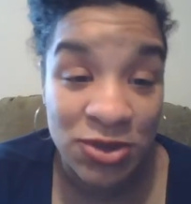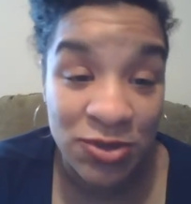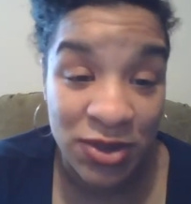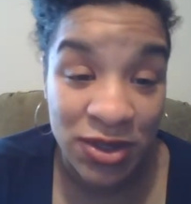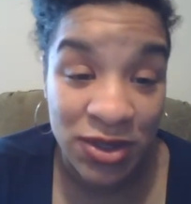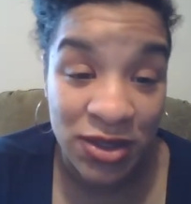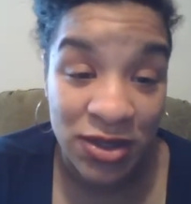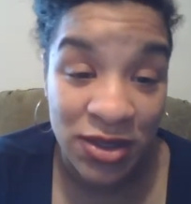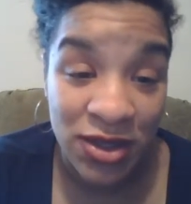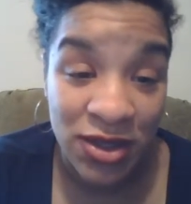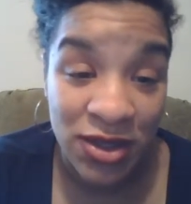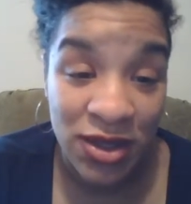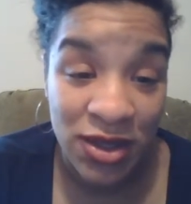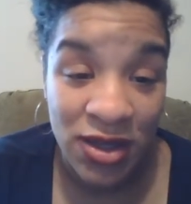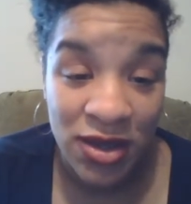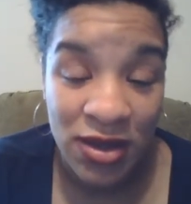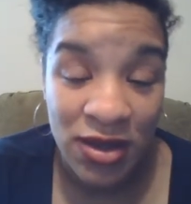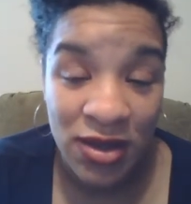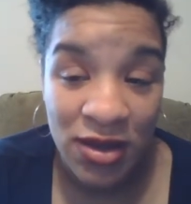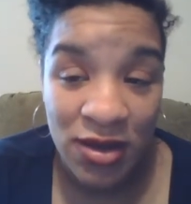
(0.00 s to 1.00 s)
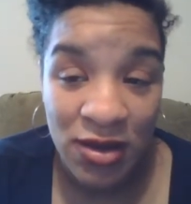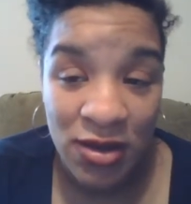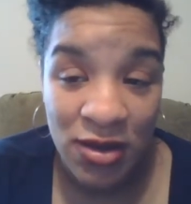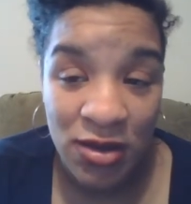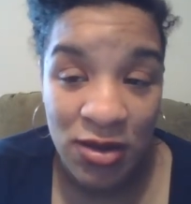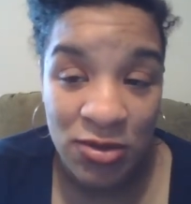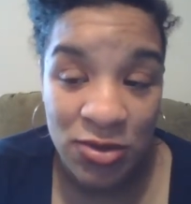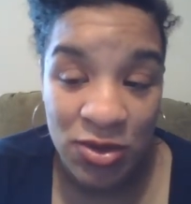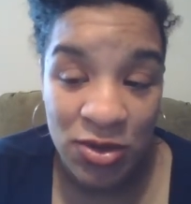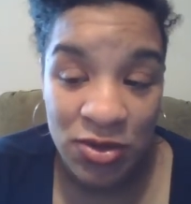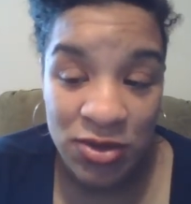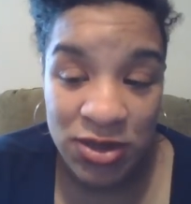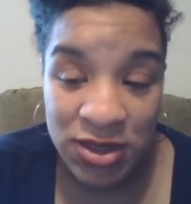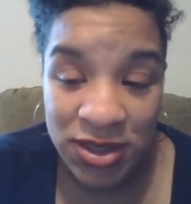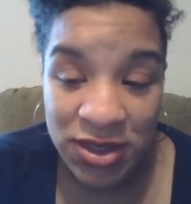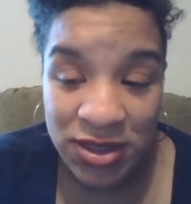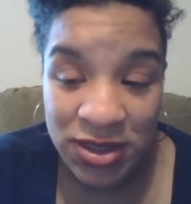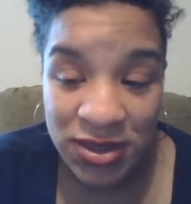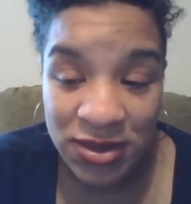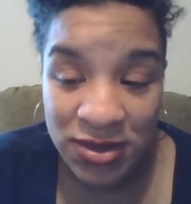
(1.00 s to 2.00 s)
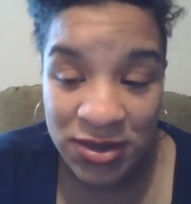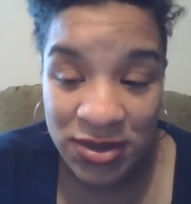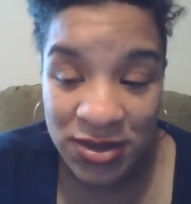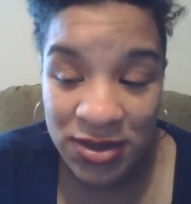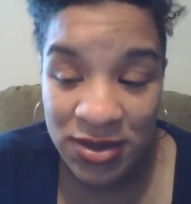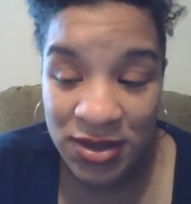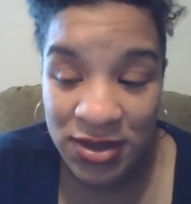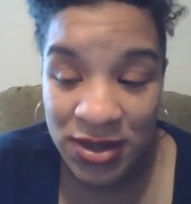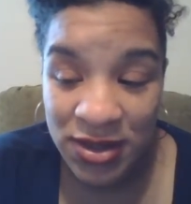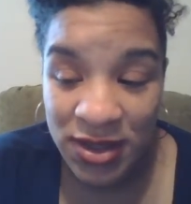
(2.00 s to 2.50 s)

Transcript: Twitter, on here.